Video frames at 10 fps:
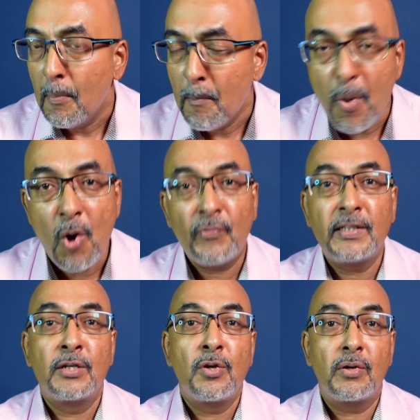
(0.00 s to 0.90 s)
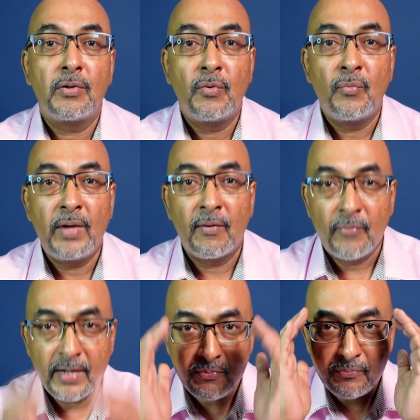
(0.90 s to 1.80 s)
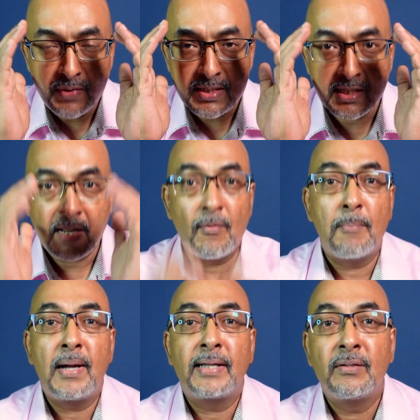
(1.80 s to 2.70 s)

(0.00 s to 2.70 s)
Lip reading: More often than not, we are very fixed in our mind.